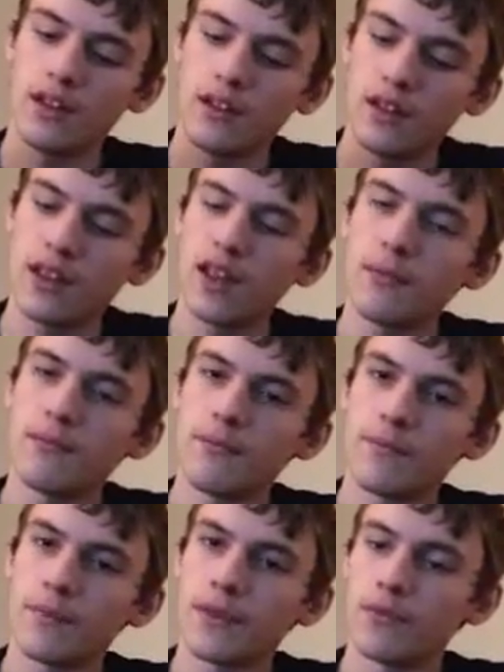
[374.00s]
you keep
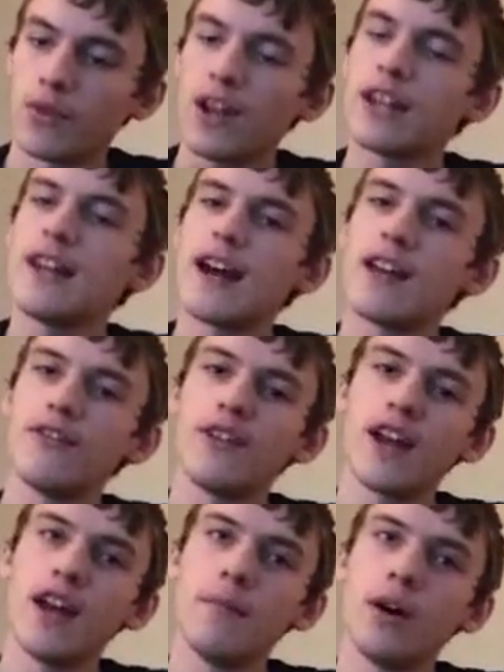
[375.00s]
running out of
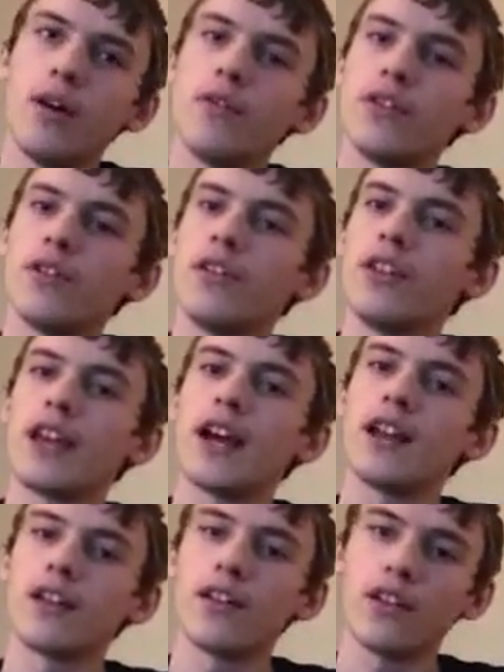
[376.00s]
ammo. You only
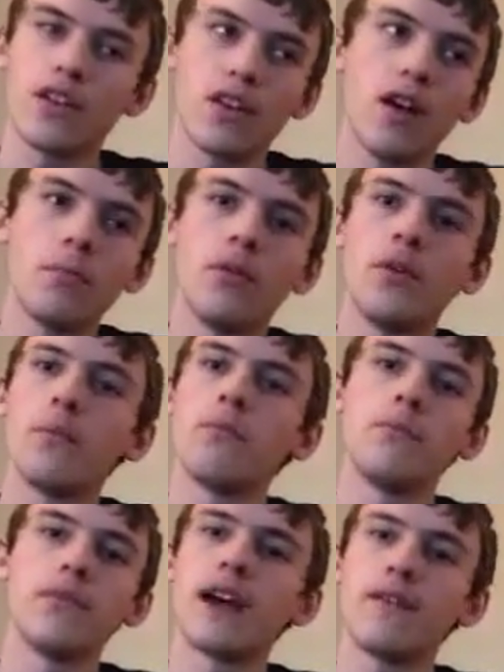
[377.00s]
got a couple
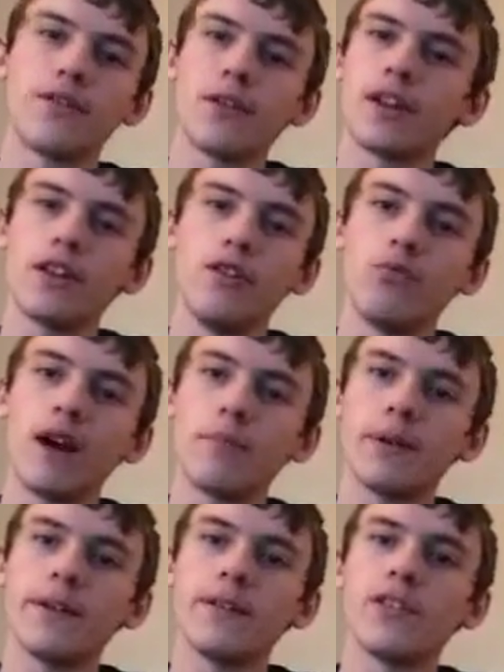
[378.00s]
not very good
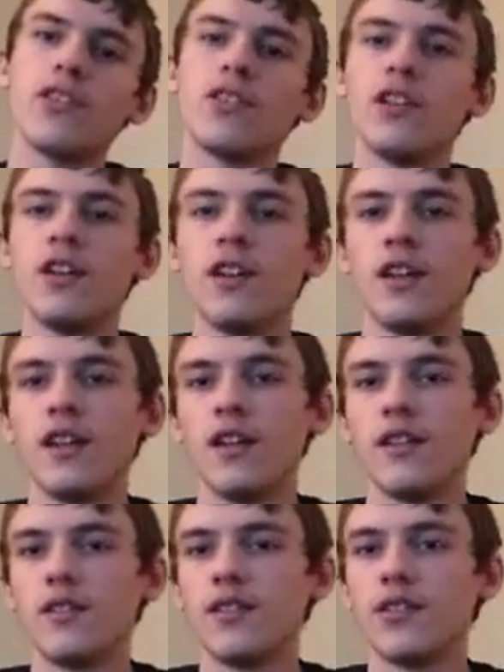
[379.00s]
weapons
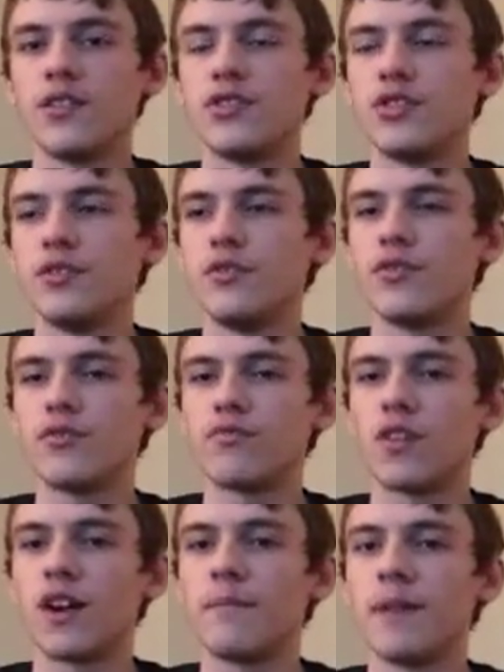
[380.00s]
to choose
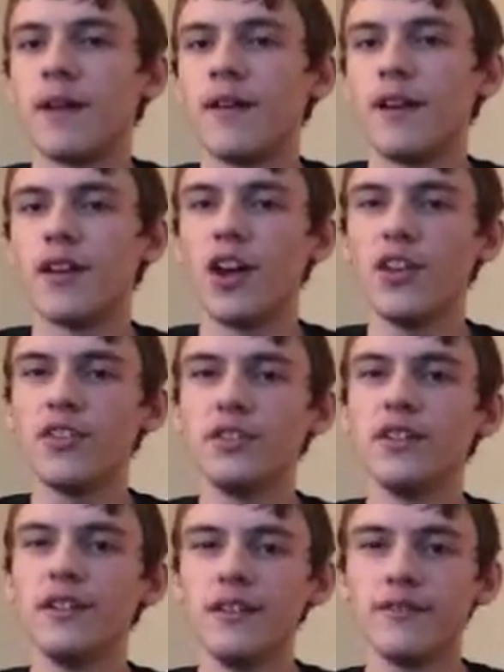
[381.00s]
from. And also
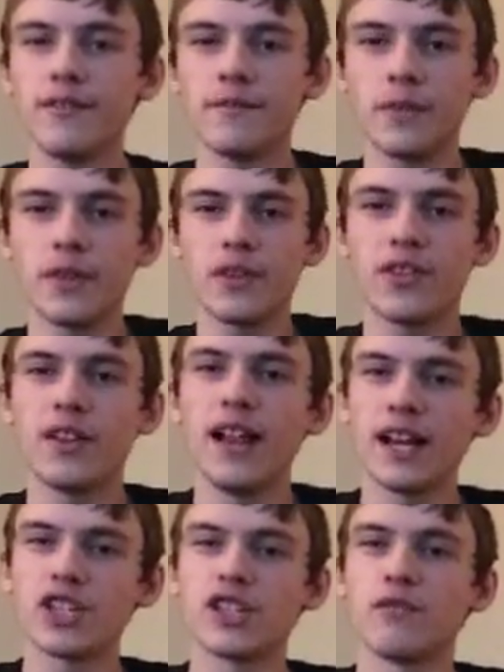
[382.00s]
the
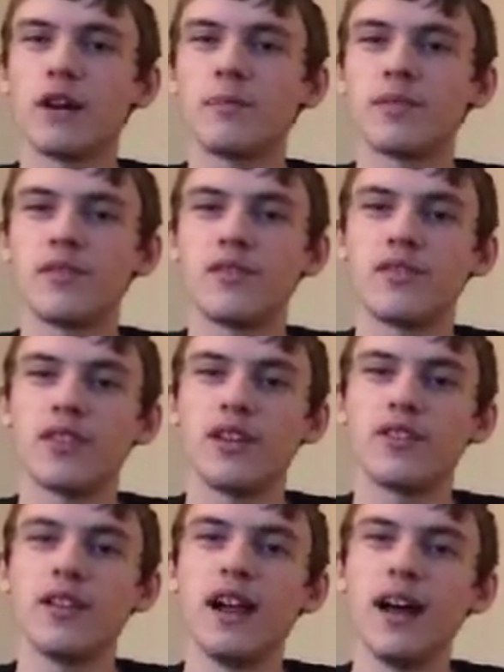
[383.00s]
selection of weapons
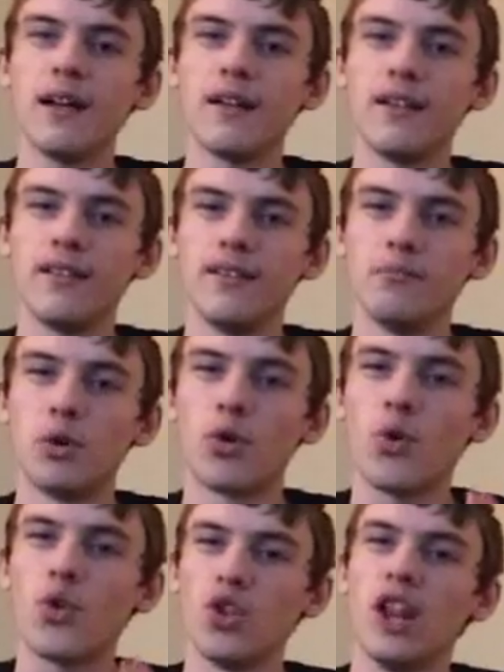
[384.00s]
is a lot
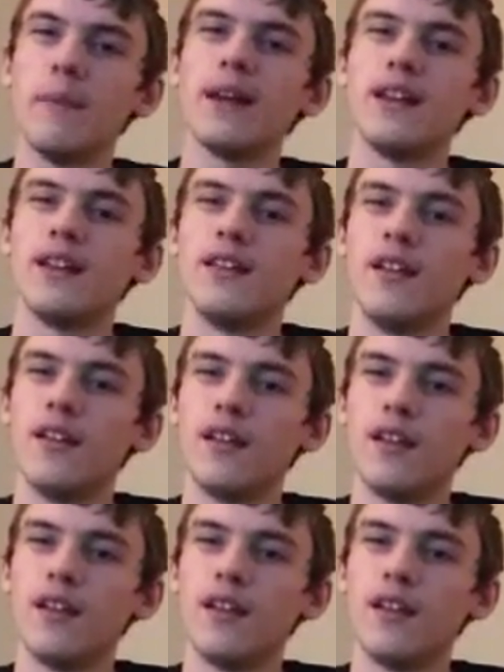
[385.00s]
more limited